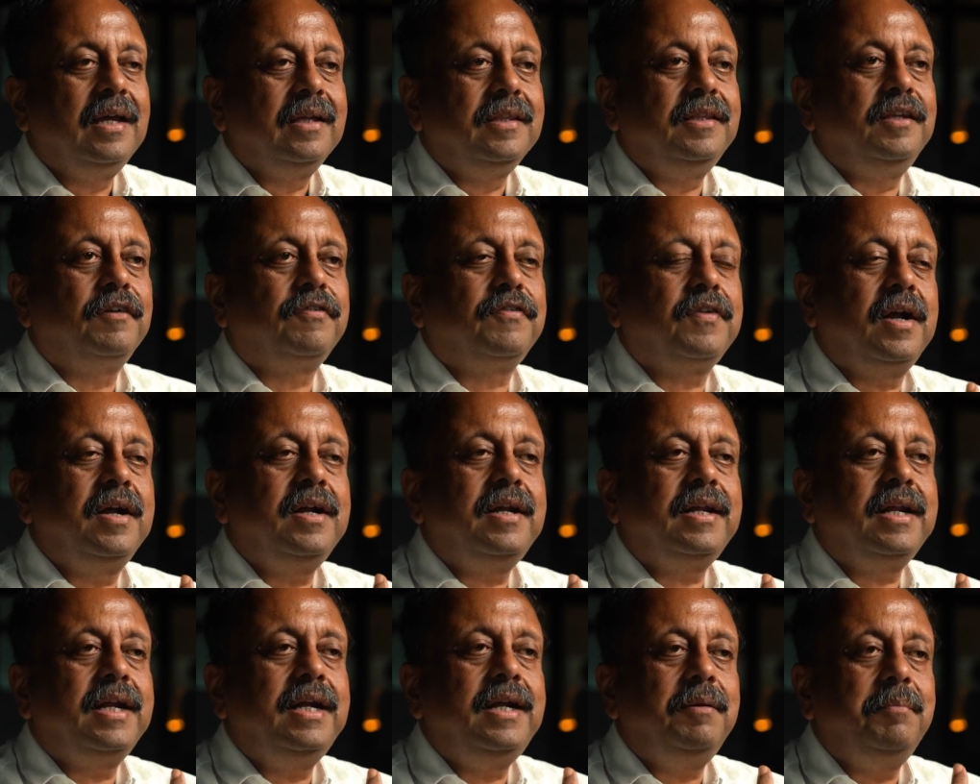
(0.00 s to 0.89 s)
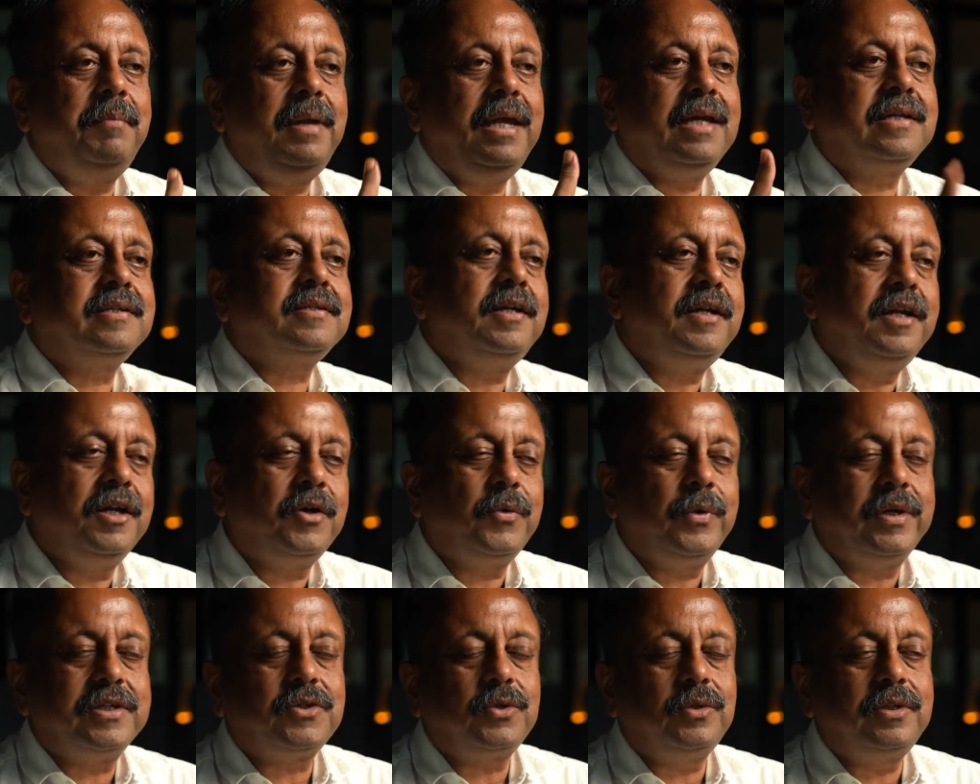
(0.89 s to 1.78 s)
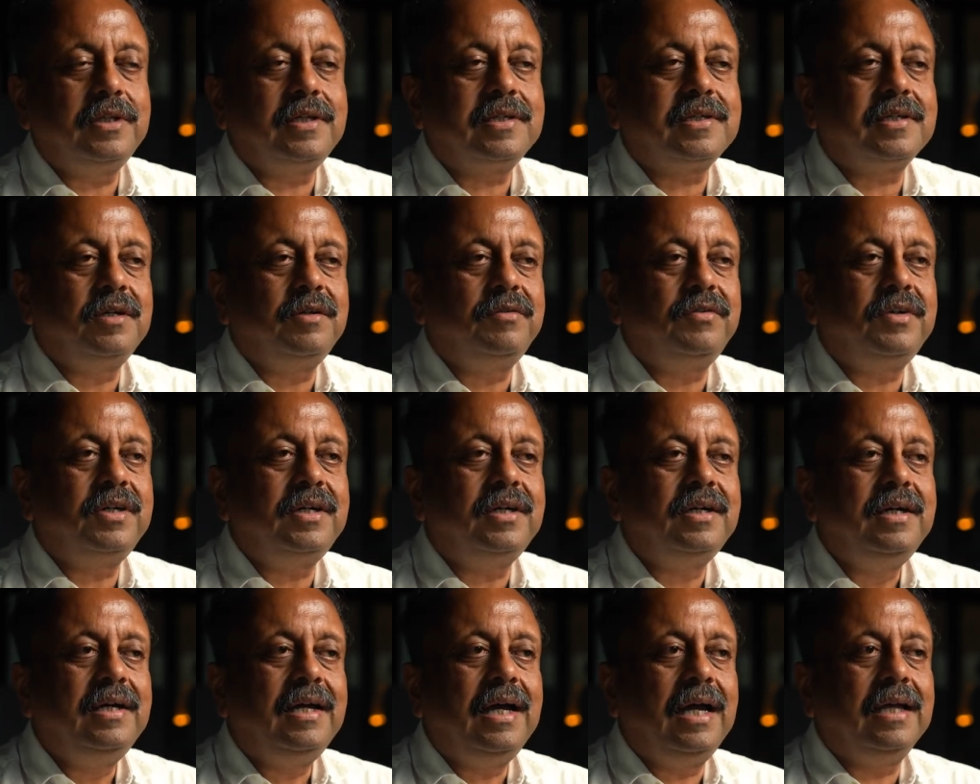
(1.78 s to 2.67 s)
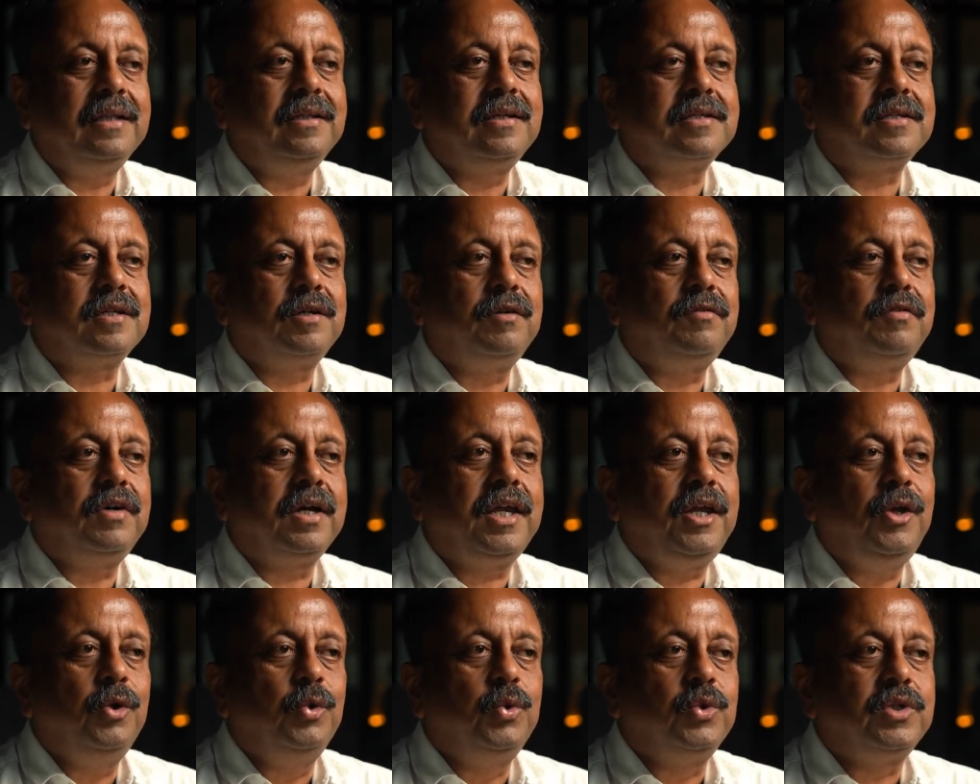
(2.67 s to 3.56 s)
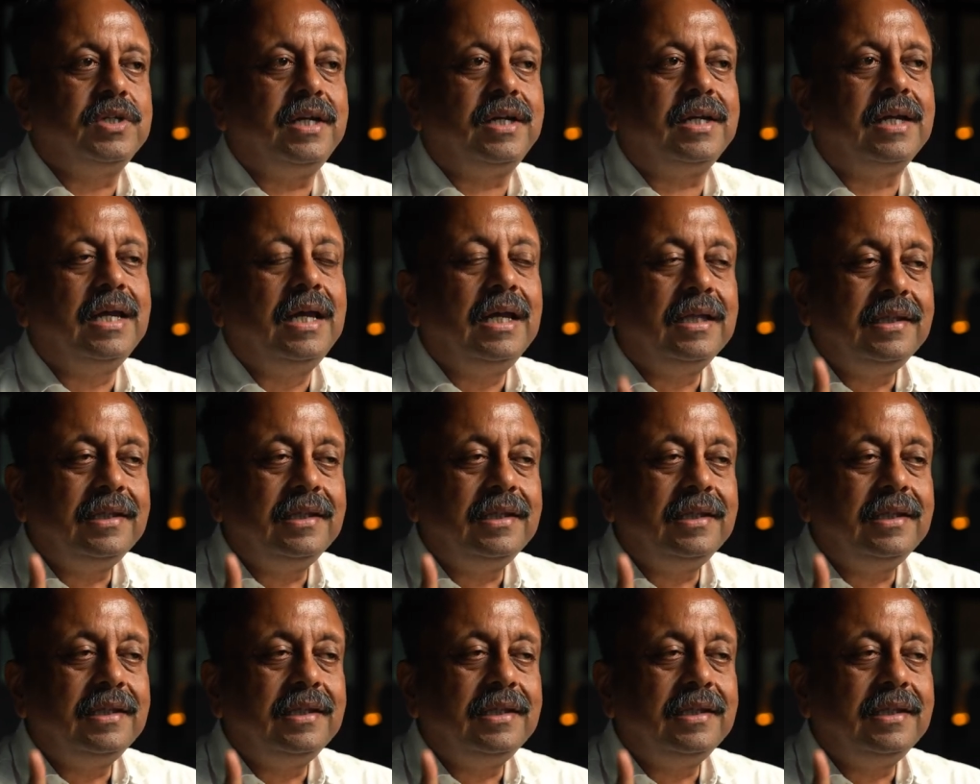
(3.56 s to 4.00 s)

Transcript: the front end makes a request to the server and the server queues it.